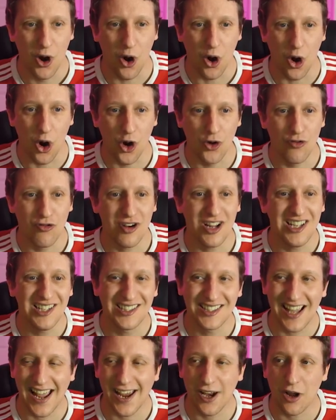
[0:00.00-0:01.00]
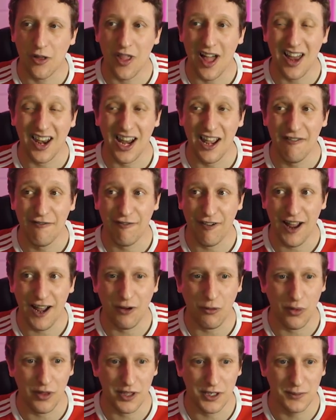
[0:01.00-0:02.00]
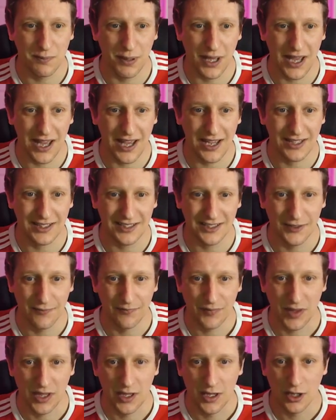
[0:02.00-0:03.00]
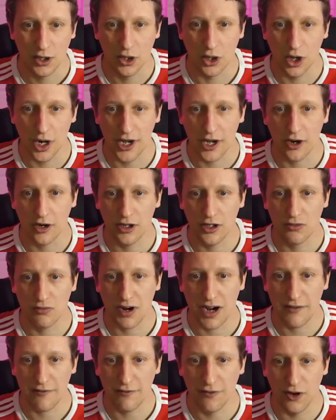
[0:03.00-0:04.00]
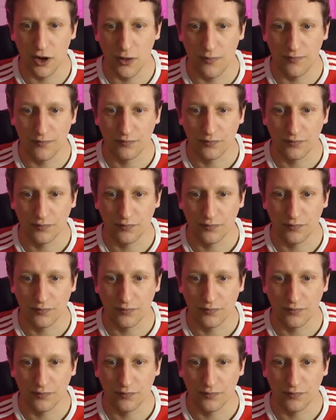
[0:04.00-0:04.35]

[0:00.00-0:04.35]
Henry staying on that left flank with his pace, cutting in on his right foot,